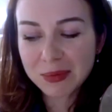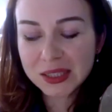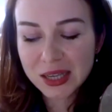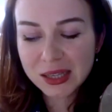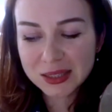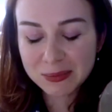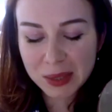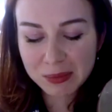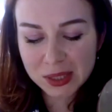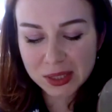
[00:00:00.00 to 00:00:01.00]
It takes
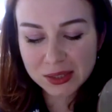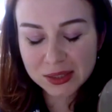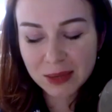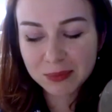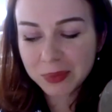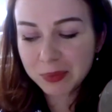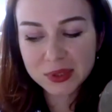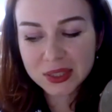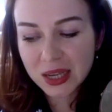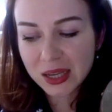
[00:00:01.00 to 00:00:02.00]
maybe, some people
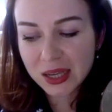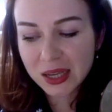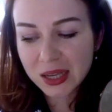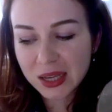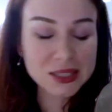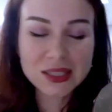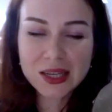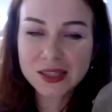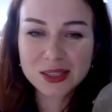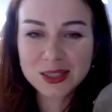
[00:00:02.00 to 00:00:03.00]
say 20
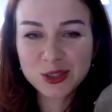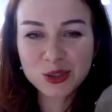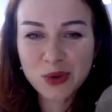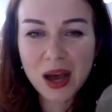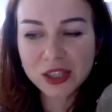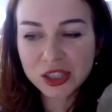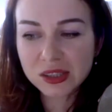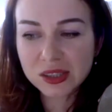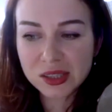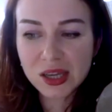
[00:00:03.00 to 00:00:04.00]
years to
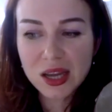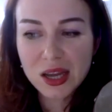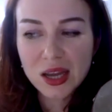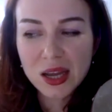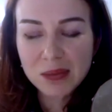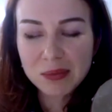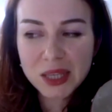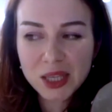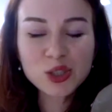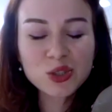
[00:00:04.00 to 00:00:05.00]
actually
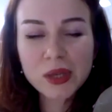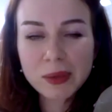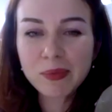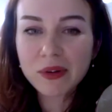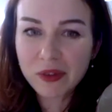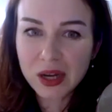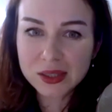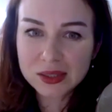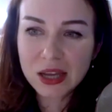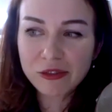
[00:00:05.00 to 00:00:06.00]
begin to
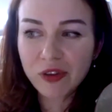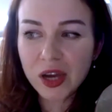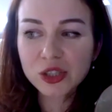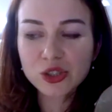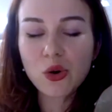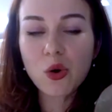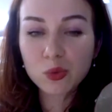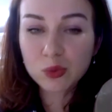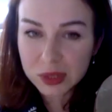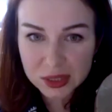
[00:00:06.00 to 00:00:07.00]
improvise and find your
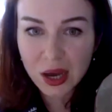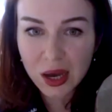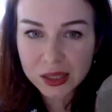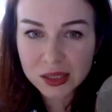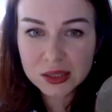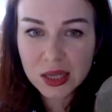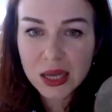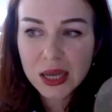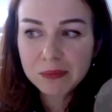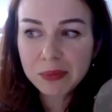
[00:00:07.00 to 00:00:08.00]
own style,
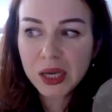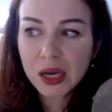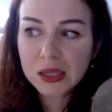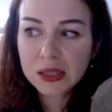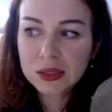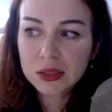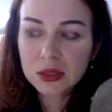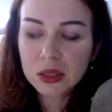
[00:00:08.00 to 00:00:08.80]
because